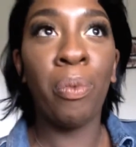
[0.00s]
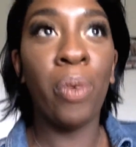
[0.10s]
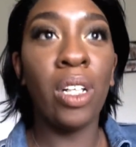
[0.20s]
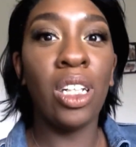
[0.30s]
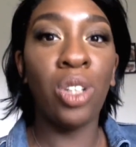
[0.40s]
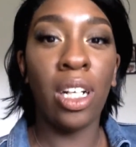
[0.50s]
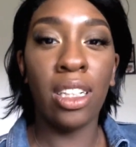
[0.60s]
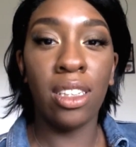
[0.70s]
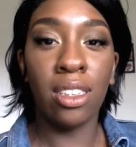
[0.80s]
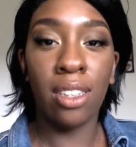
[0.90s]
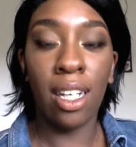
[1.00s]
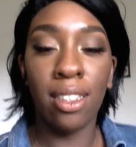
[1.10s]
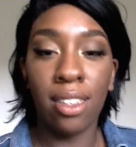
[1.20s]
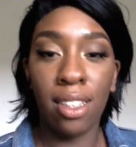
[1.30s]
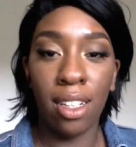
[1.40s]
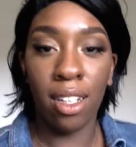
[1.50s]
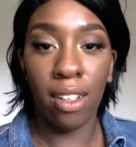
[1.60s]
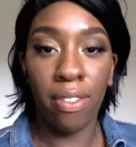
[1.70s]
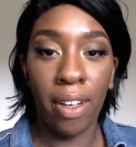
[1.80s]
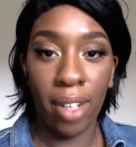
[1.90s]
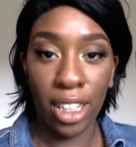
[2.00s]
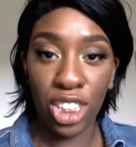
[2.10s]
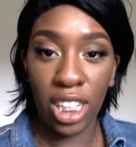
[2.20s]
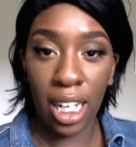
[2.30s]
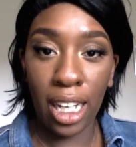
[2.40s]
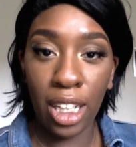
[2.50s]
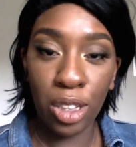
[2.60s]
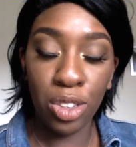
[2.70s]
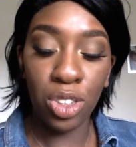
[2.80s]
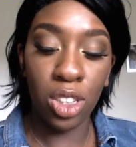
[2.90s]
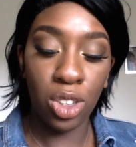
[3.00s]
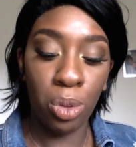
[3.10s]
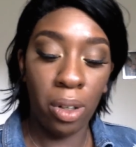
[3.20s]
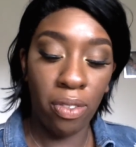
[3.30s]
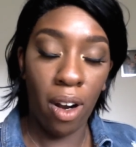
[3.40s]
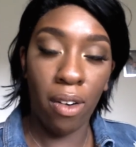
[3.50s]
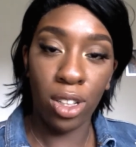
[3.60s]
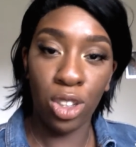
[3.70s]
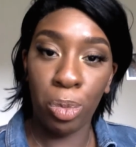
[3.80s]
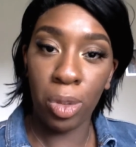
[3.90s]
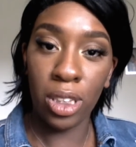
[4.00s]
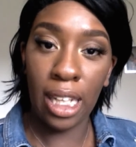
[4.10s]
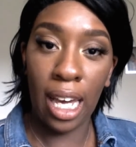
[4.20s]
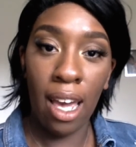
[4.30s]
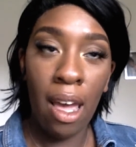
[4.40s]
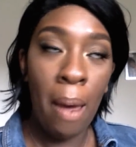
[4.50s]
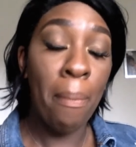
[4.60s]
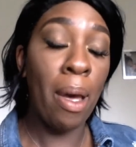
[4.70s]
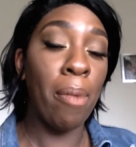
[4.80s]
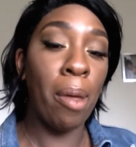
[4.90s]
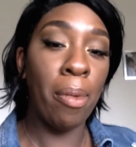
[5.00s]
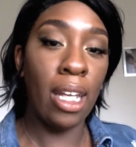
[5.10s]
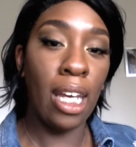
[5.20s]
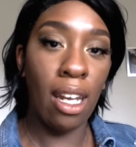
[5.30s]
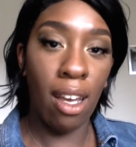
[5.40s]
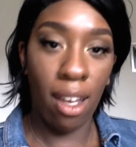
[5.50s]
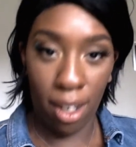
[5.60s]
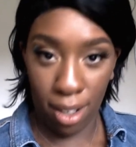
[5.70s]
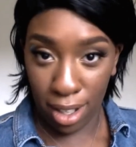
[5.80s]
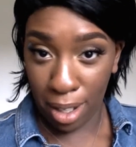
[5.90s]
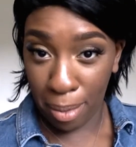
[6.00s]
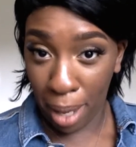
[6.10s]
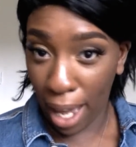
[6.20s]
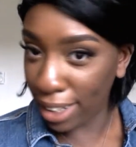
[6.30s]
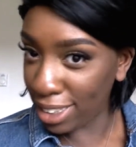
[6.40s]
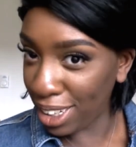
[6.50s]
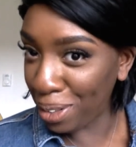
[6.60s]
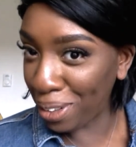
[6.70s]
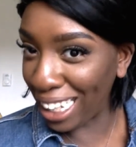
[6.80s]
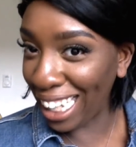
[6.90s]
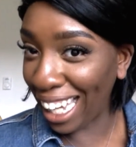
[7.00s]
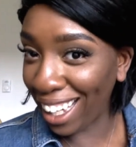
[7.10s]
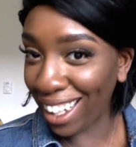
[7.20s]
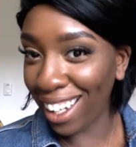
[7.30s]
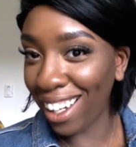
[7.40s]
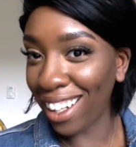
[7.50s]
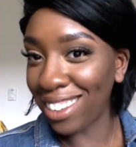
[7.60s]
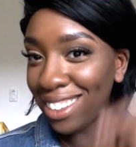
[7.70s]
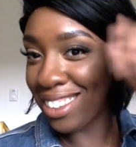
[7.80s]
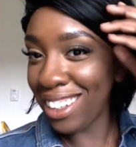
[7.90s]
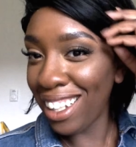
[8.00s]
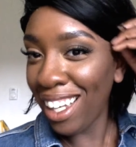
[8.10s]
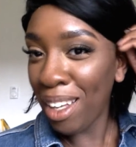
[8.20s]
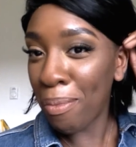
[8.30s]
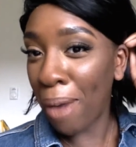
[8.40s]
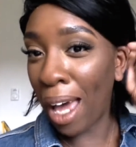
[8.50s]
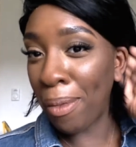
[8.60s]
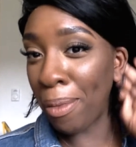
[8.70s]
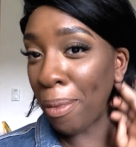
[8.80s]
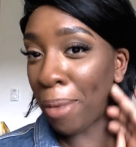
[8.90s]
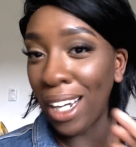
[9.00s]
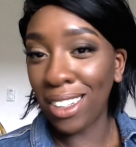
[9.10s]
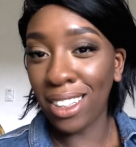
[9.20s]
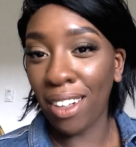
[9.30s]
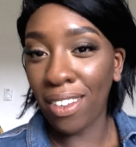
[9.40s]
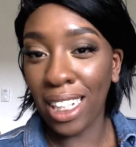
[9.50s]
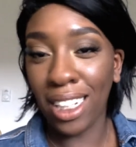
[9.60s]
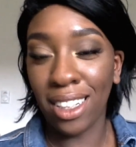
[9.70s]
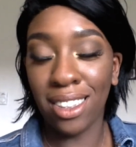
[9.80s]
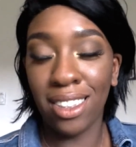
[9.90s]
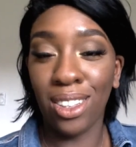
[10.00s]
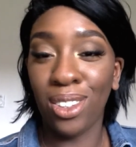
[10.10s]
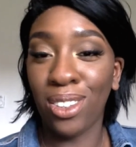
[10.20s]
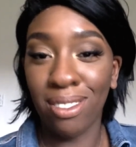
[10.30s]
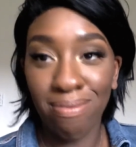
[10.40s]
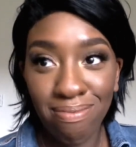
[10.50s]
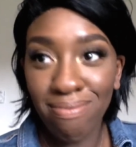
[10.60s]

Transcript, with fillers: really trying to test the foundation that I used, the 24 Hour Super Stay by Maybelline, and I actually really like it. I mean, my brows and everything is still